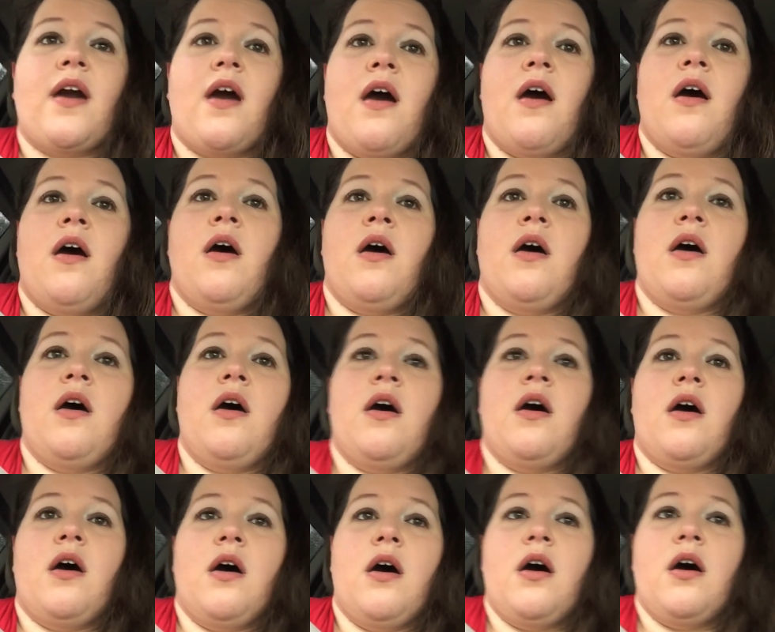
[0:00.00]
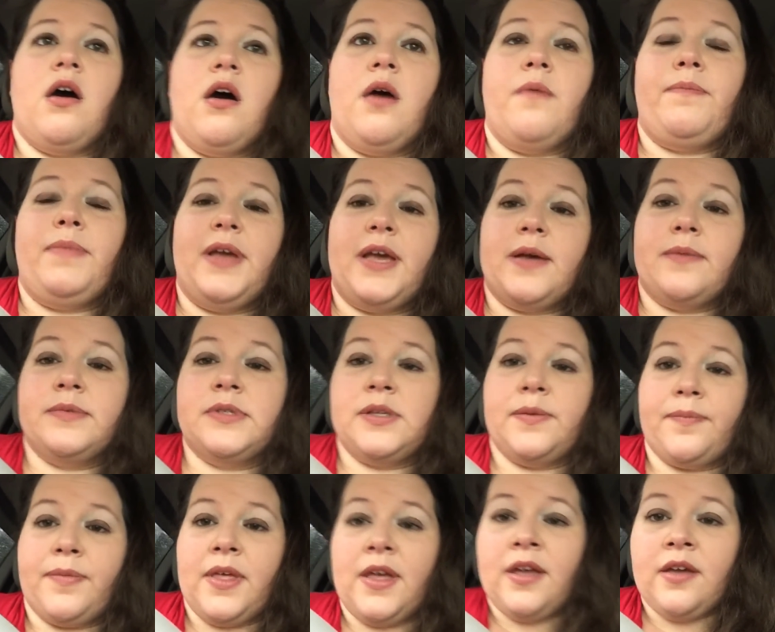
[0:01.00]
up
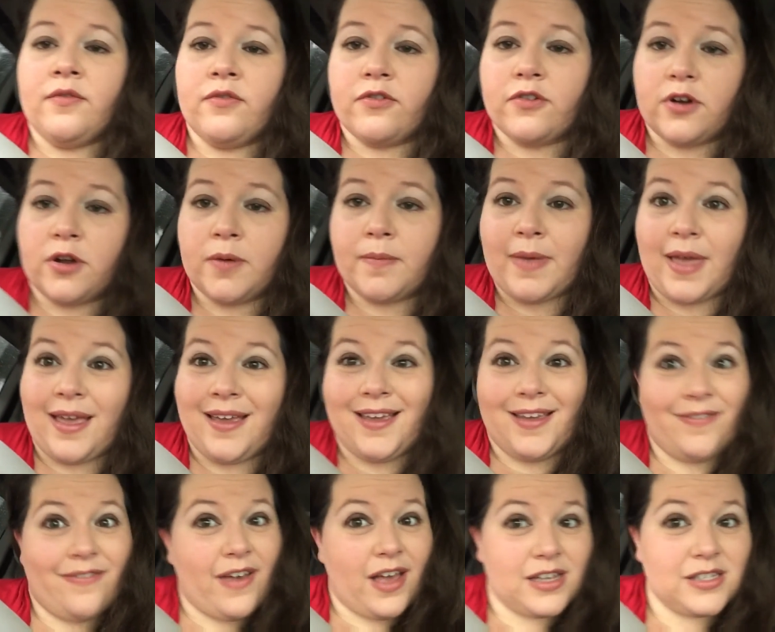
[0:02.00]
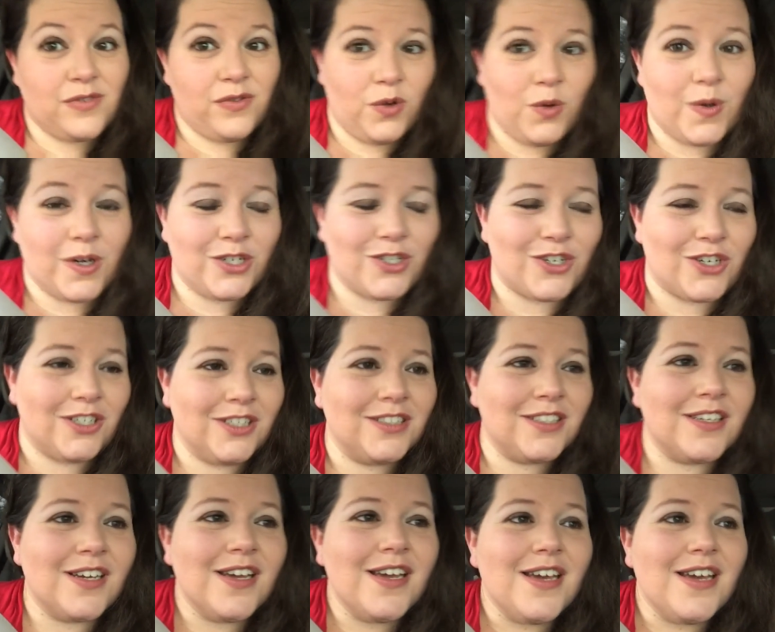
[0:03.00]
something from a fast food restaurant,